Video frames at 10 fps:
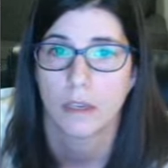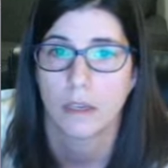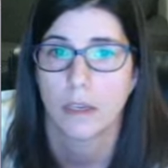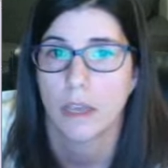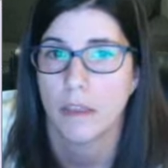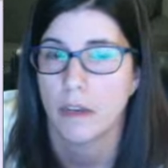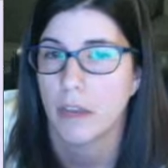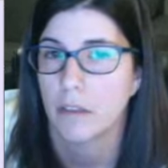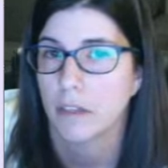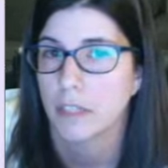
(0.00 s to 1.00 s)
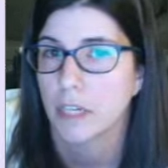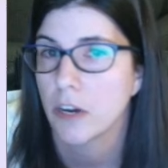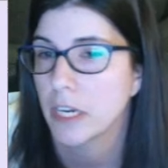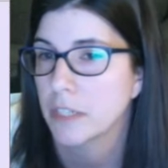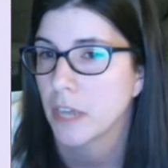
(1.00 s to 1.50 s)
And then now that it's here,
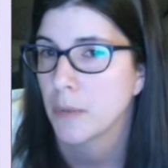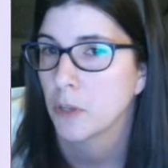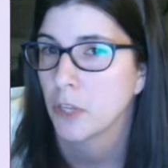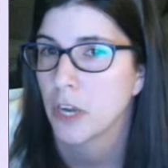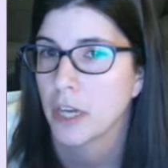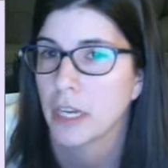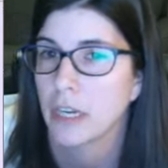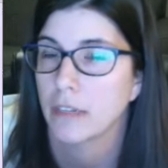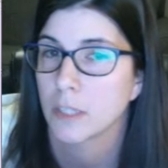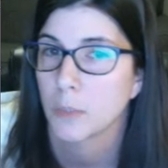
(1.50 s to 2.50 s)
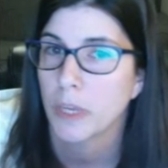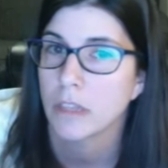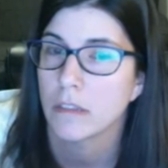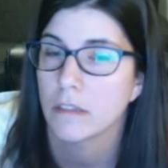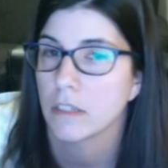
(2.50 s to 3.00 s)
anytime you click on it, it
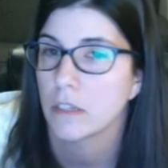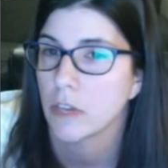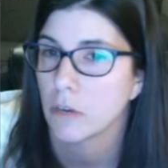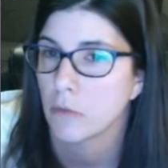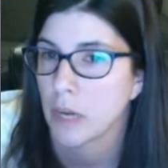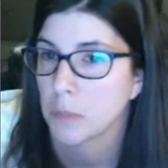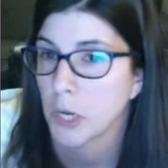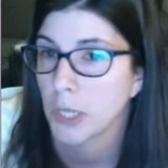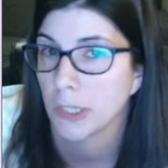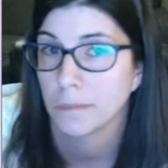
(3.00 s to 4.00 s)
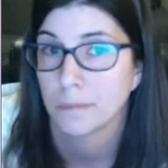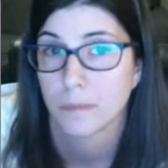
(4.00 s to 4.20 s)
spins and you get a random color.